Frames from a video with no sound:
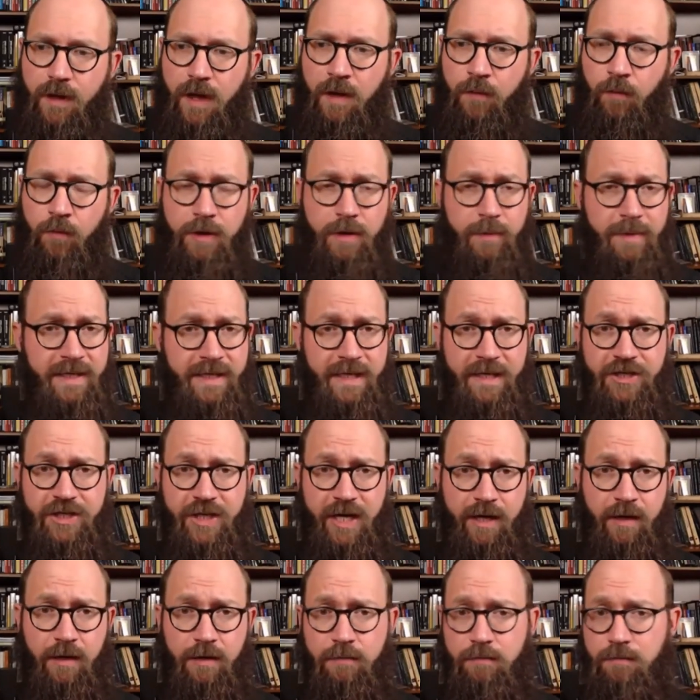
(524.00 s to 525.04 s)
I want to be an
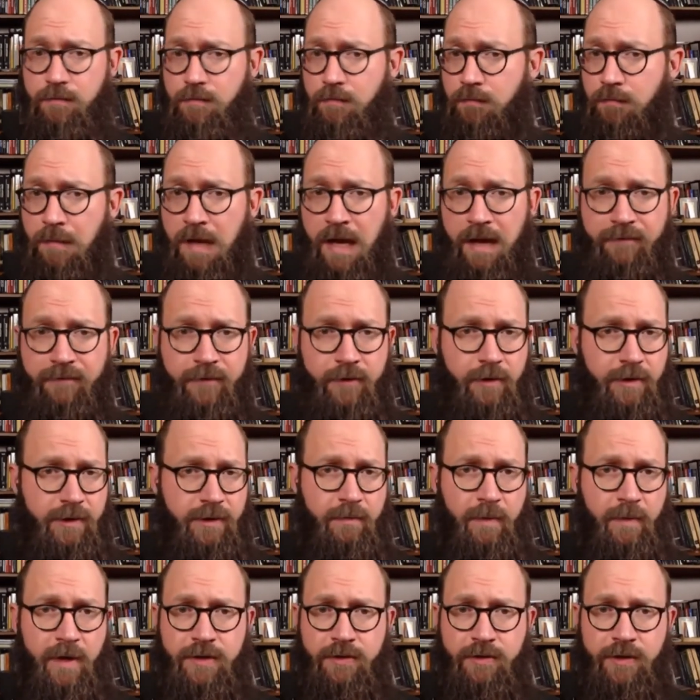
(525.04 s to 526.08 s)
educator. I feel
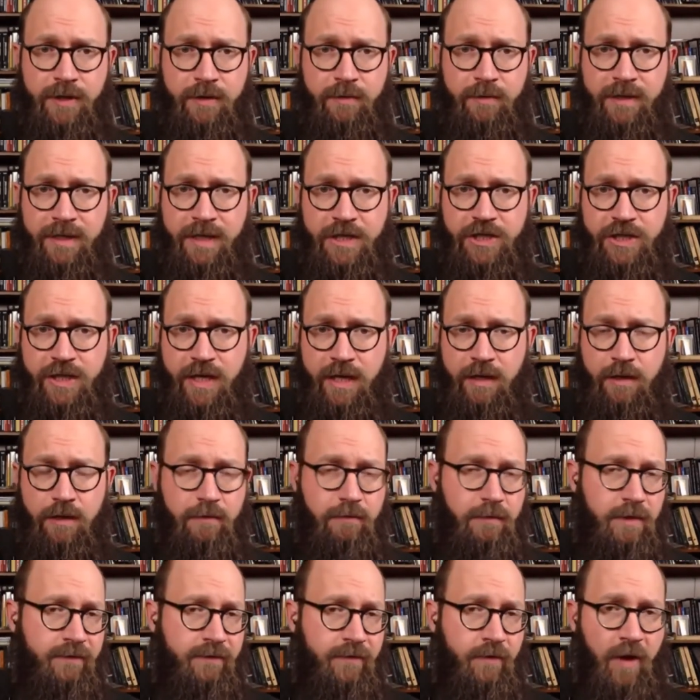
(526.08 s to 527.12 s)
it's my duty to be an
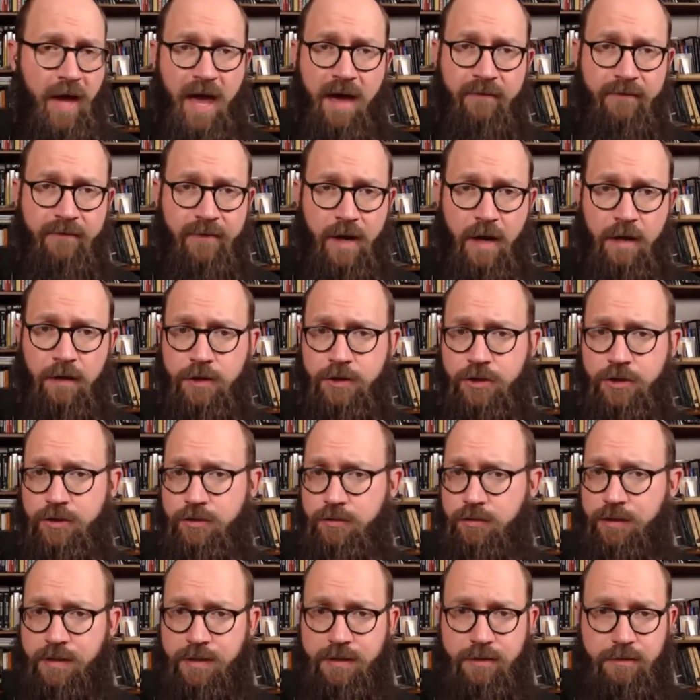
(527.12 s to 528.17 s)
educator. If you have
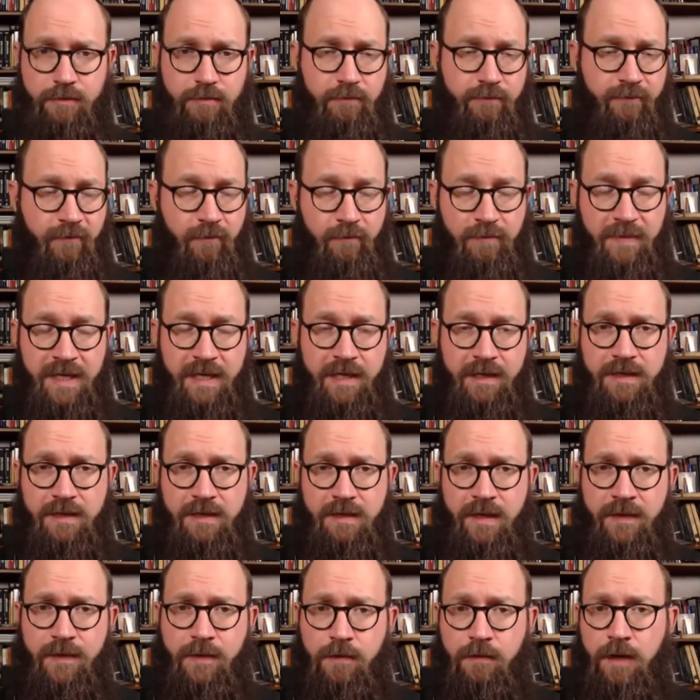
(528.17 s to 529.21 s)
knowledge, it's for me,
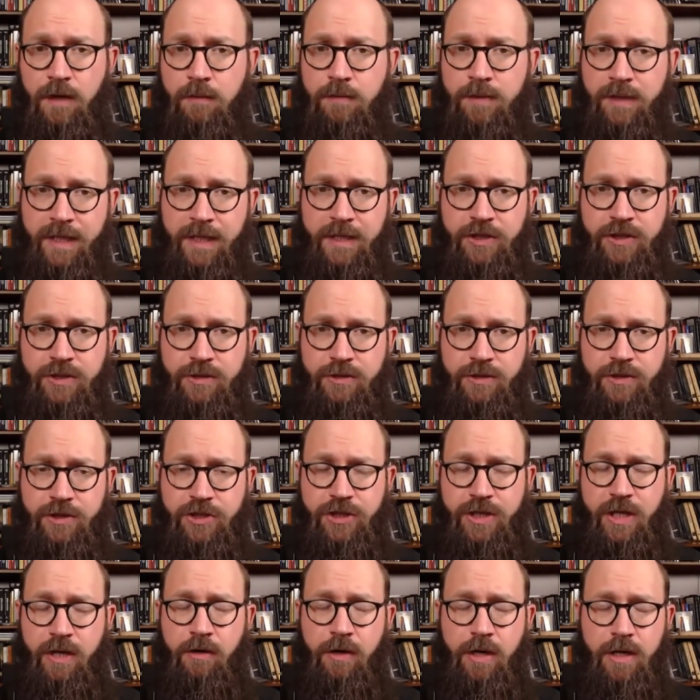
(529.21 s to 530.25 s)
it's an ethical obligation to
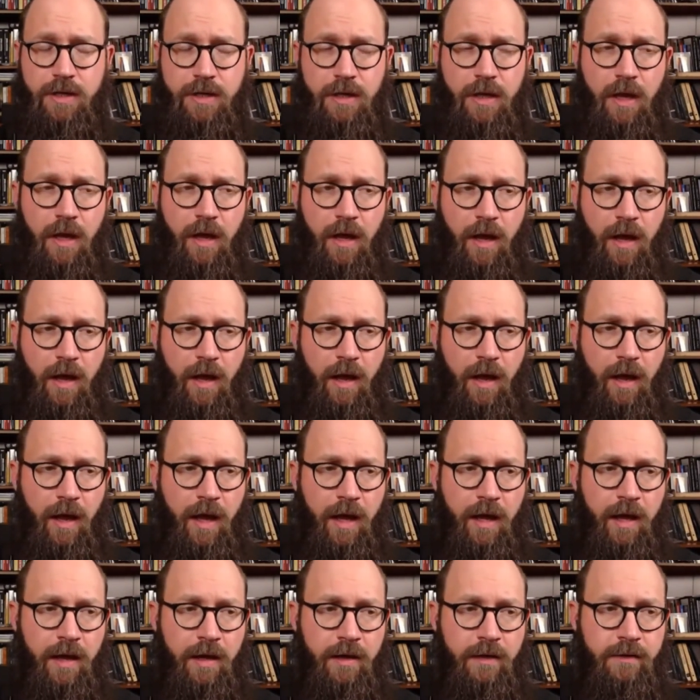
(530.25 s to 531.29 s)
share it.
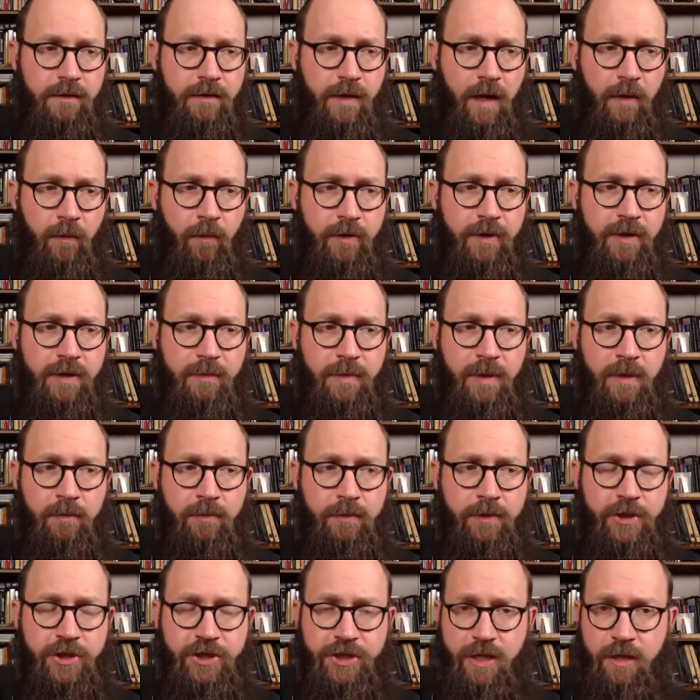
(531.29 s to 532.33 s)
And I wanted to be
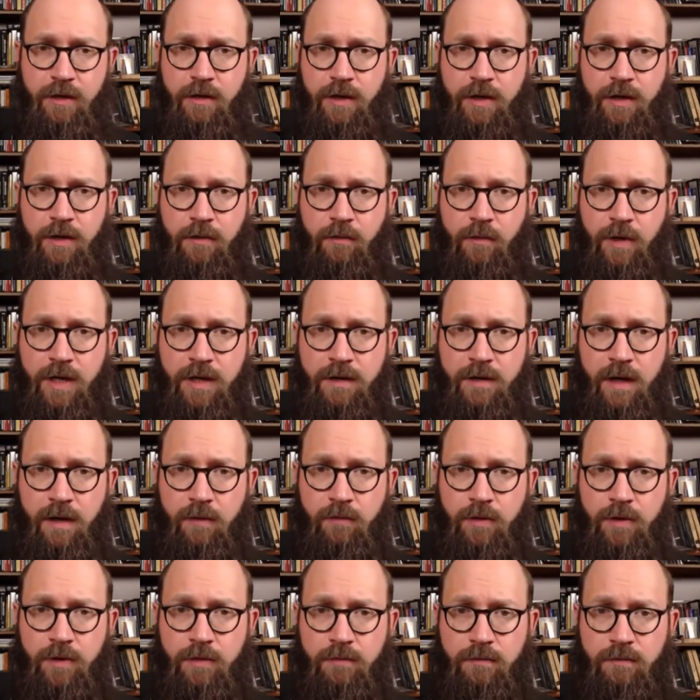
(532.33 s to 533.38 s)
able to share it in a way
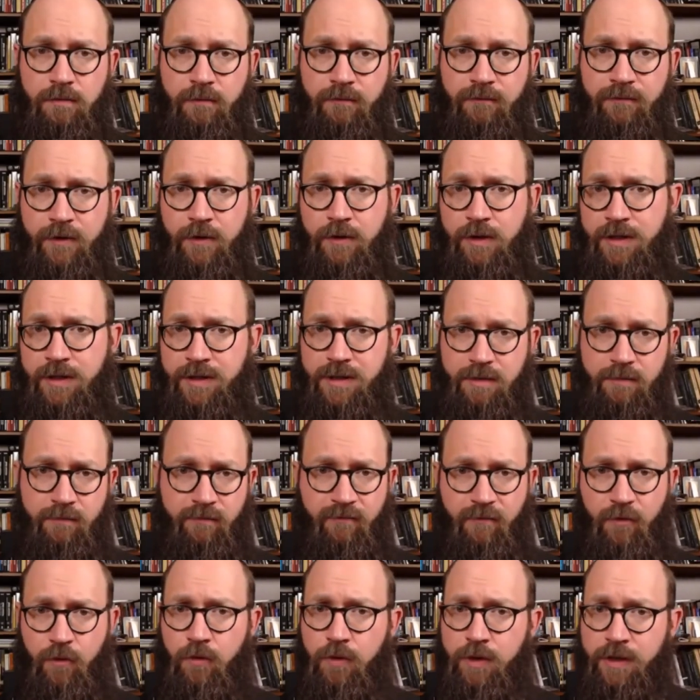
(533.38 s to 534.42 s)
that would fill in
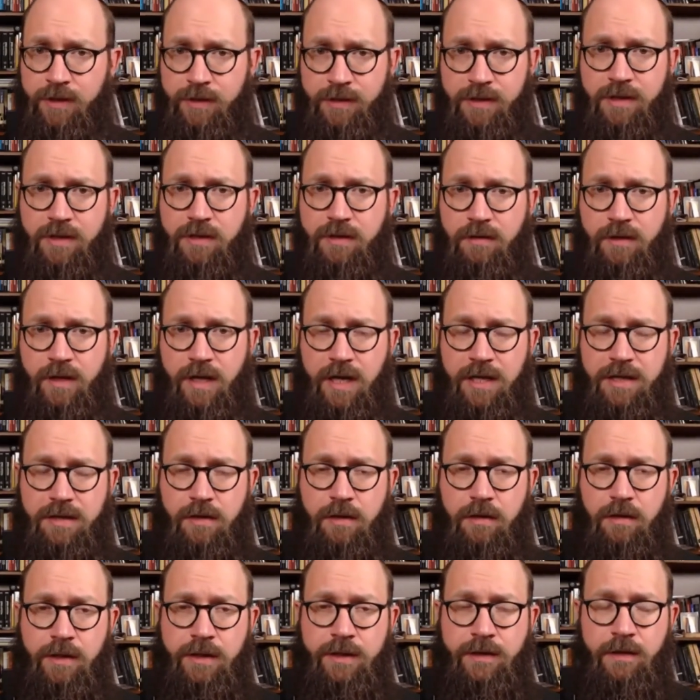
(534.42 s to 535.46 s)
some voids that I
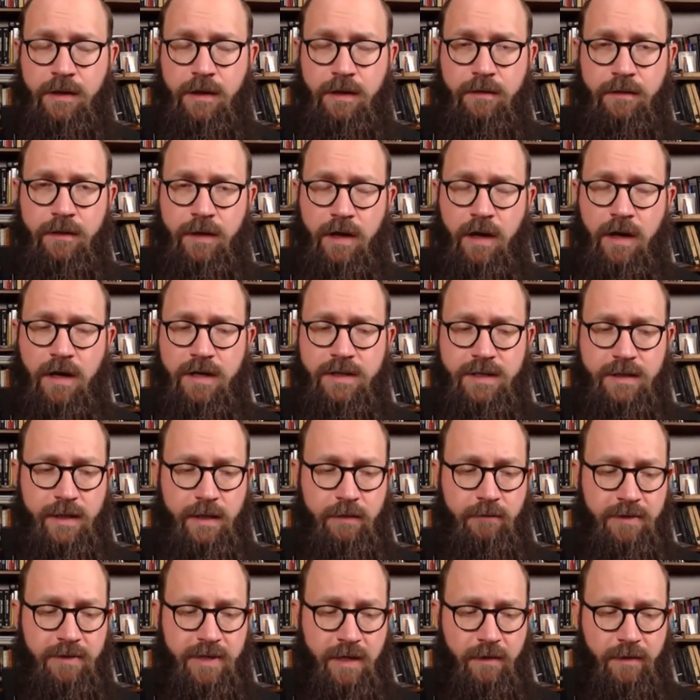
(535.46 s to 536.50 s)
saw in the, the
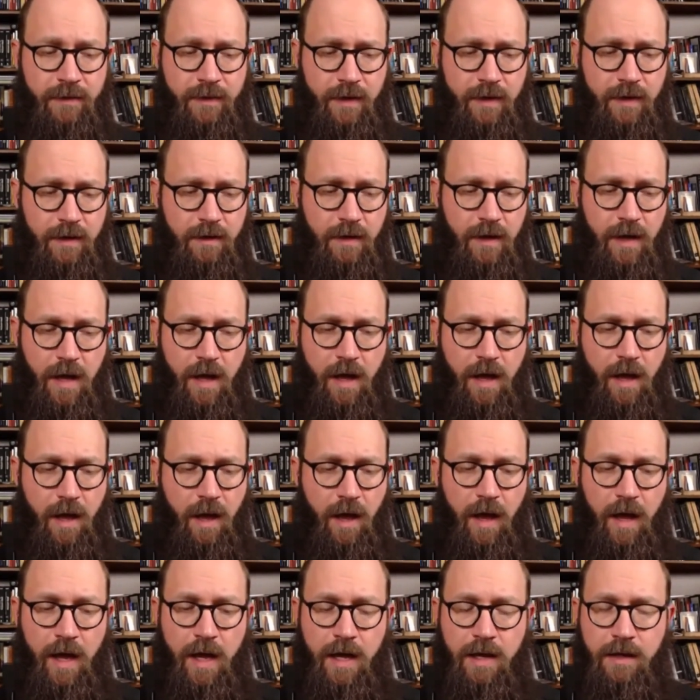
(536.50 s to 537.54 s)
content that was out there
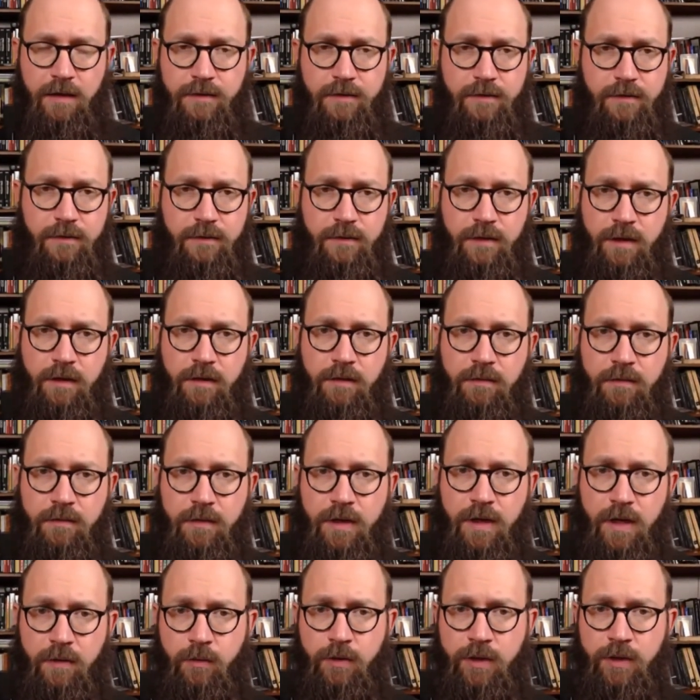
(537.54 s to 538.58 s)
and you
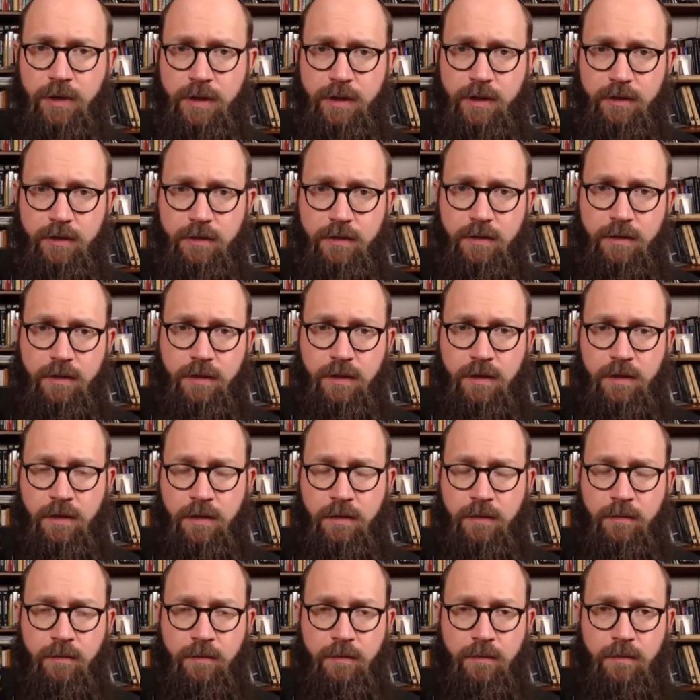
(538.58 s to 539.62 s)
know, God willing,
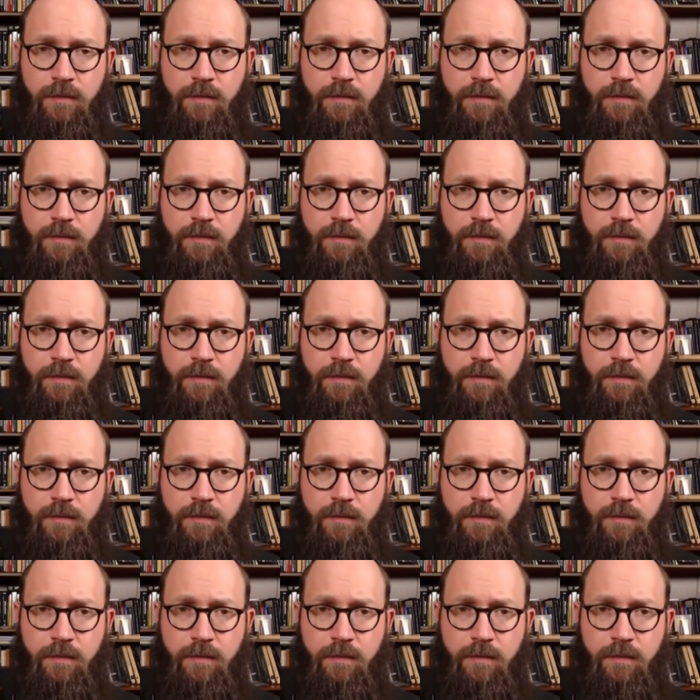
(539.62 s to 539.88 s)
um,